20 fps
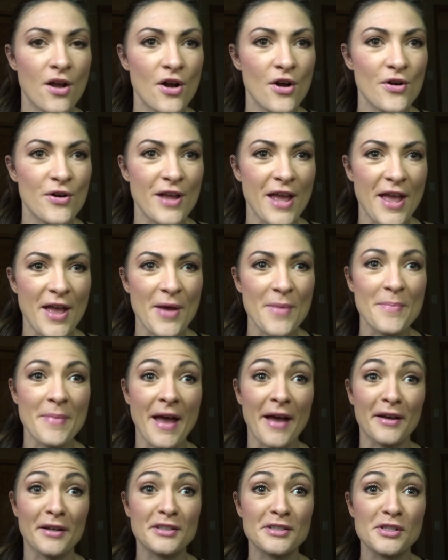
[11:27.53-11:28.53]
Okay, I'm
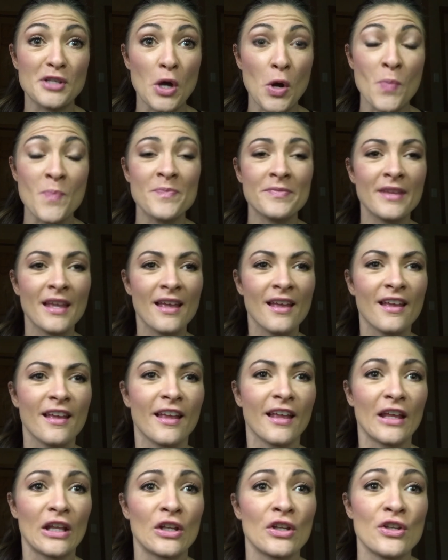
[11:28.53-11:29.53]
back. So
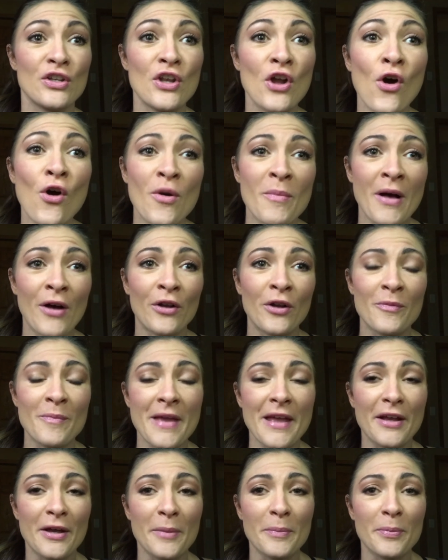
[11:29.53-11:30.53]
no amount of
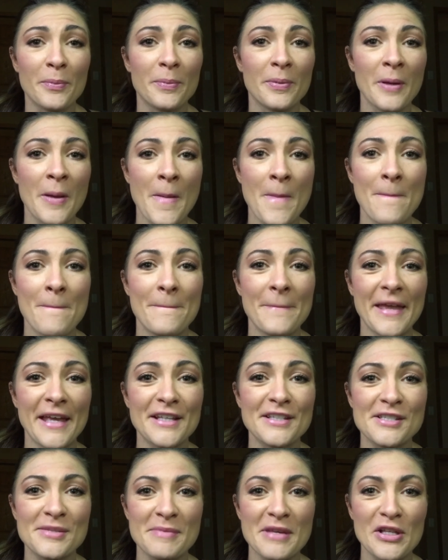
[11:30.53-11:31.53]
makeup
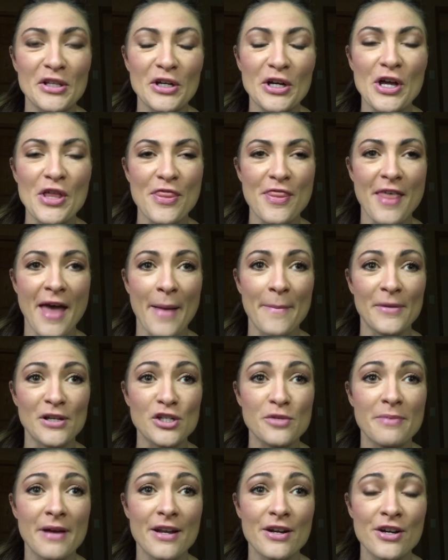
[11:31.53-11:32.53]
makes me look that
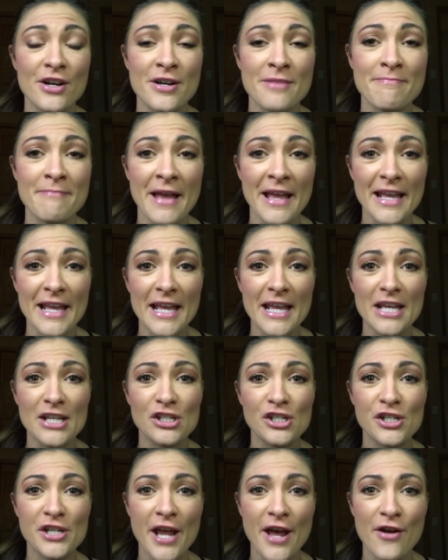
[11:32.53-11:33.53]
much better in my
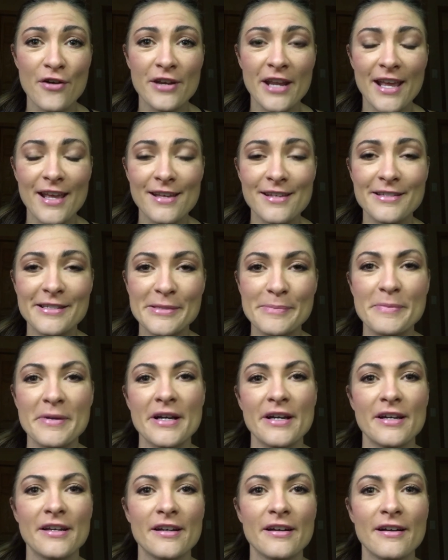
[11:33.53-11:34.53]
age nowadays,
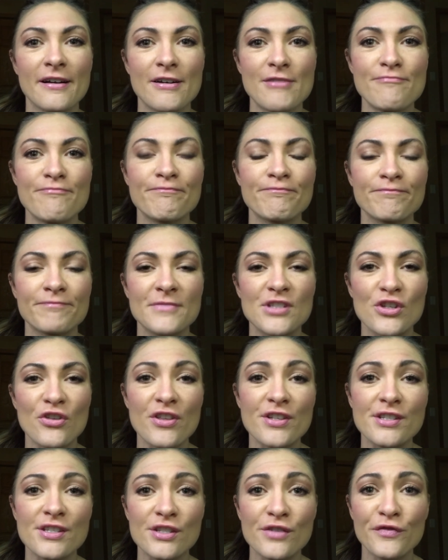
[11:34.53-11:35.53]
but so
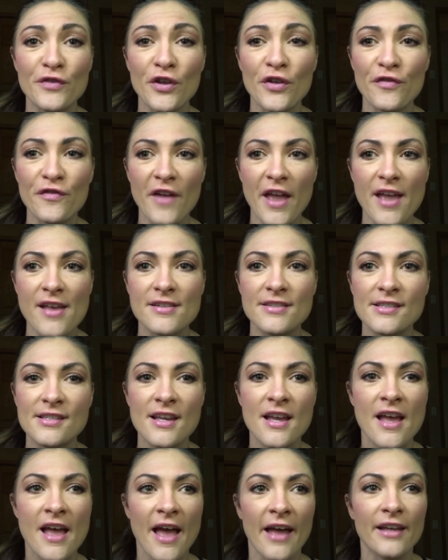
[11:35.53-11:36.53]
this is a full face.
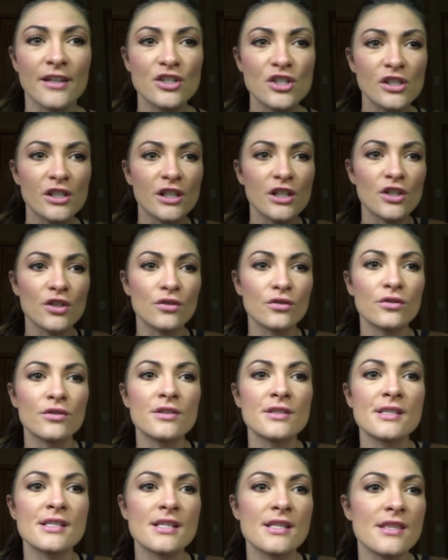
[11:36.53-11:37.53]
I actually
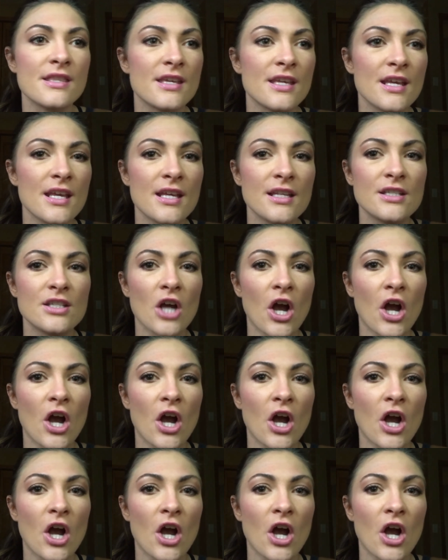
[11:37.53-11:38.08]
used the